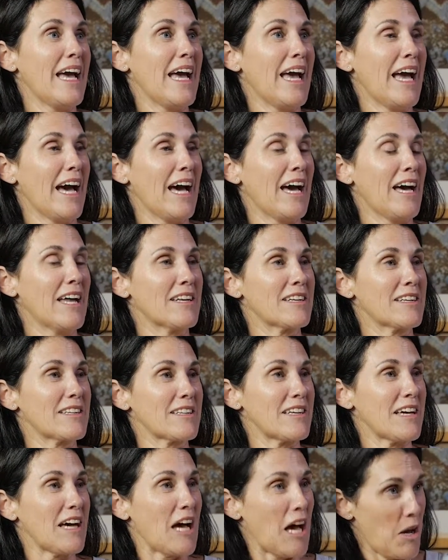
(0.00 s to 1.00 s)
and
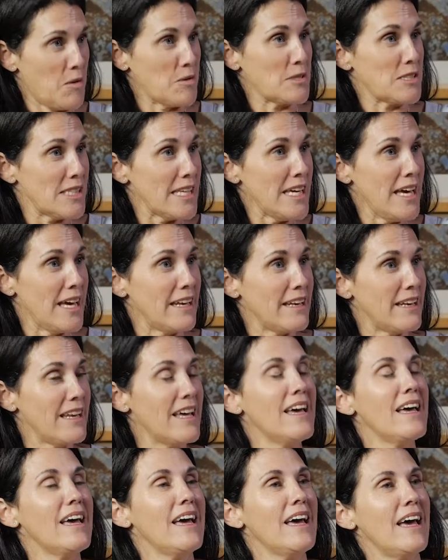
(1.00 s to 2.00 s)
I was thin,
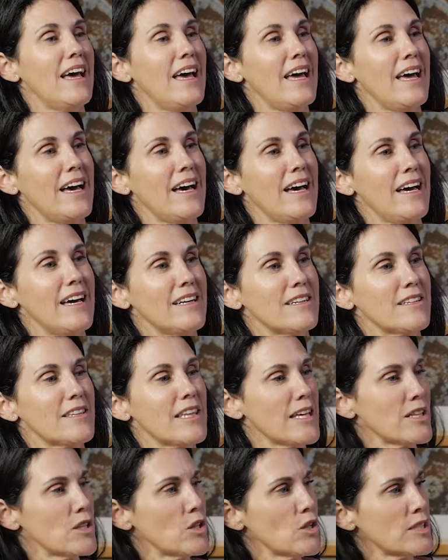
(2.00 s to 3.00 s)
and
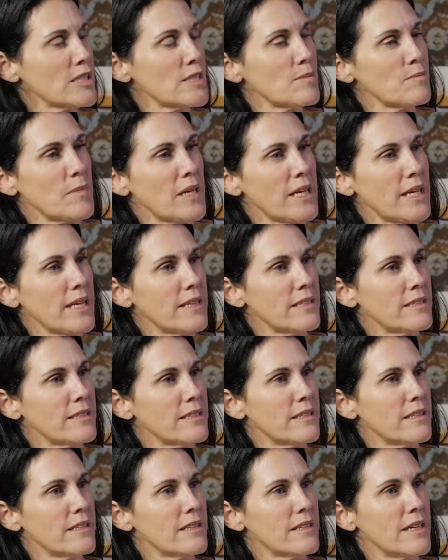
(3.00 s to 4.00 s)
they looked at me
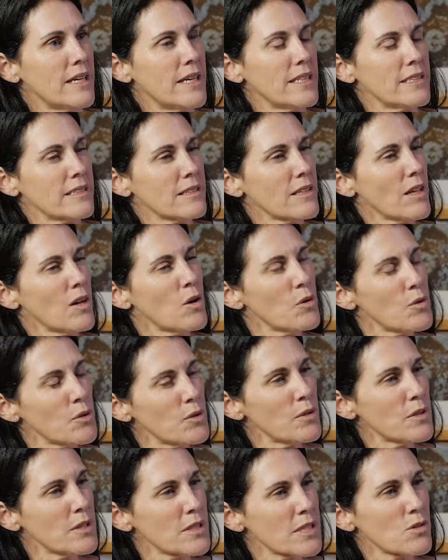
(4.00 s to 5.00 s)
and and, oh,
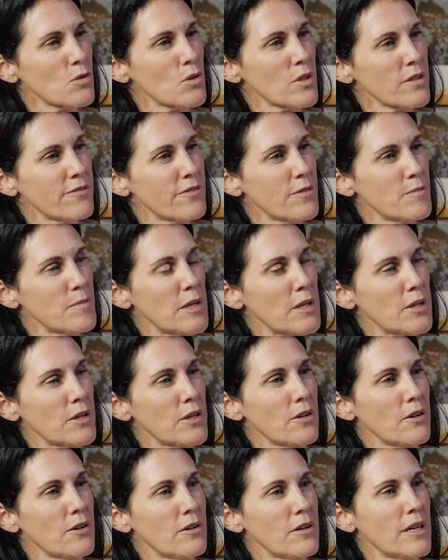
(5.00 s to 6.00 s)
you look sort of
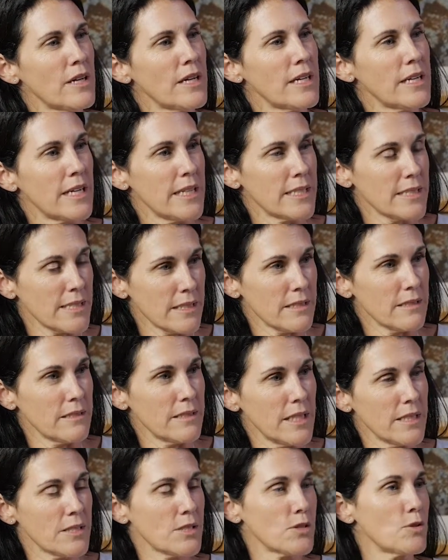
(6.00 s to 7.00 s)
familiar. And I said,
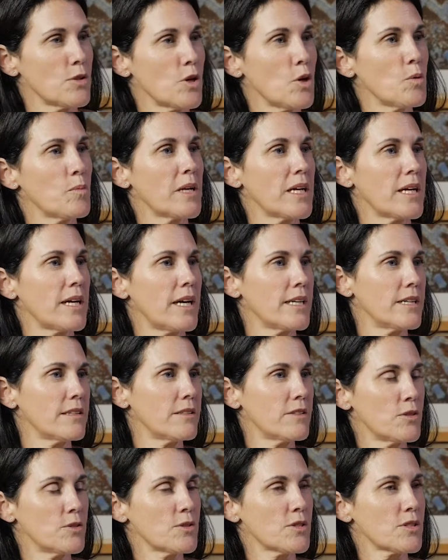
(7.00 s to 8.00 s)
yes, you know me. I
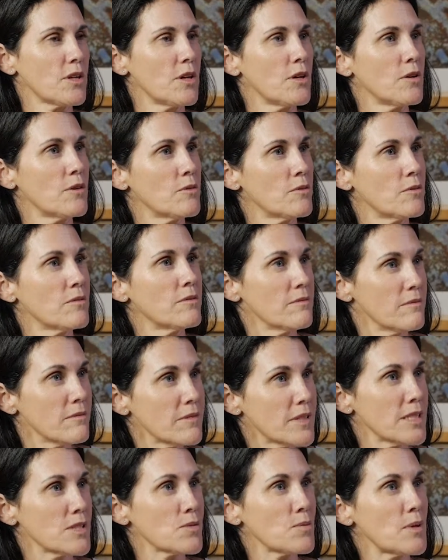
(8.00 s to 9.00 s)
used to own
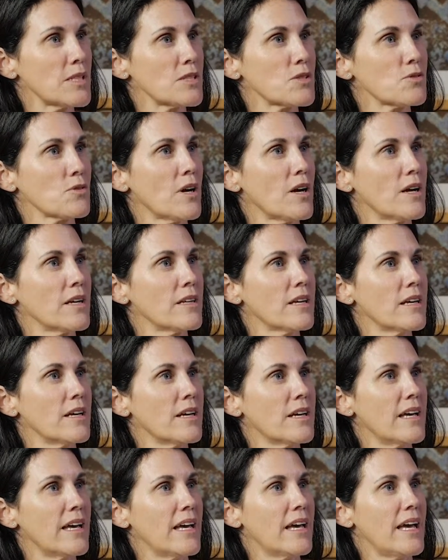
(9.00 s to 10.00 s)
this restaurant.
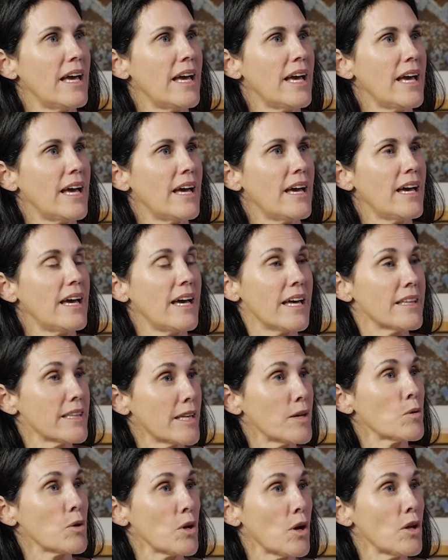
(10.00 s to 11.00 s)
And
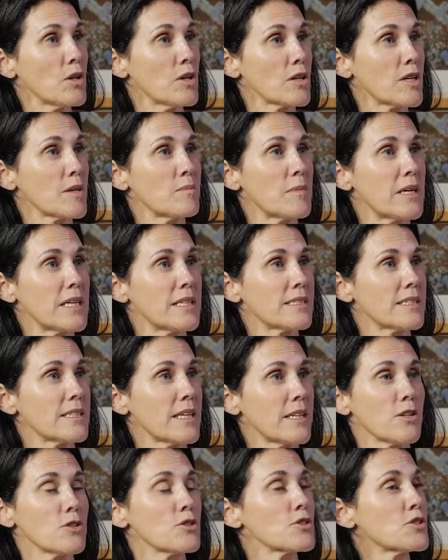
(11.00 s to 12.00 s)
they would all look at me and
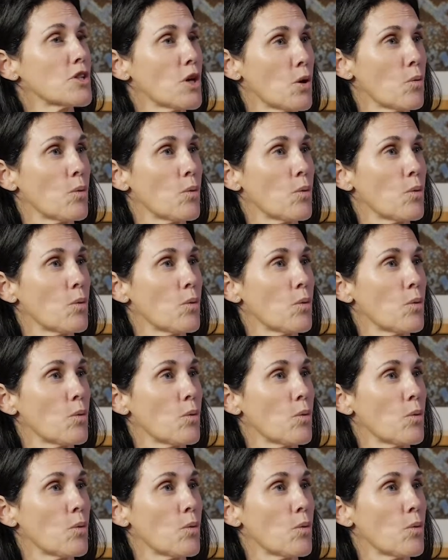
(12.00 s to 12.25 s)
say, there's no